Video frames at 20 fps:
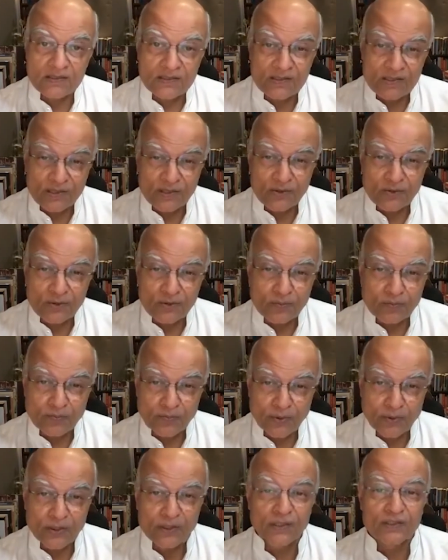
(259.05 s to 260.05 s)

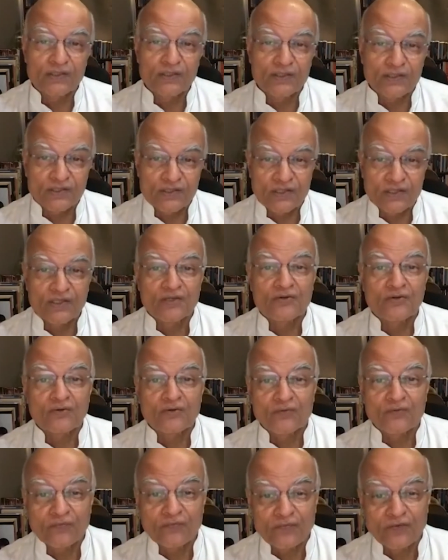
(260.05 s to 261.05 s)

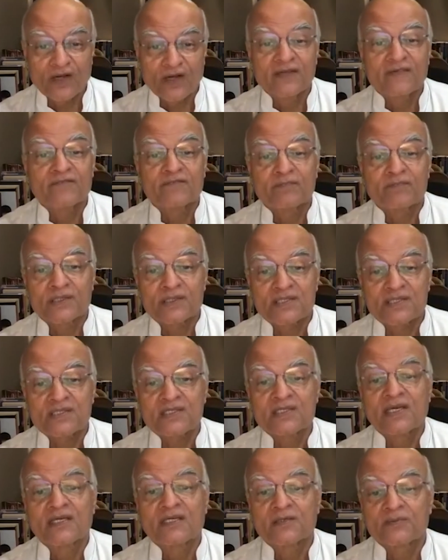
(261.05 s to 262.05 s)

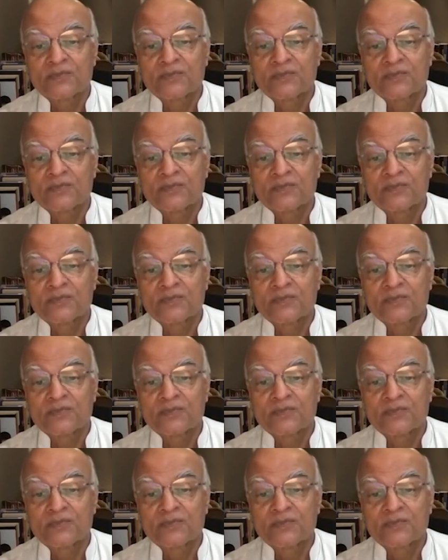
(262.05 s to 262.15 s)
0.05%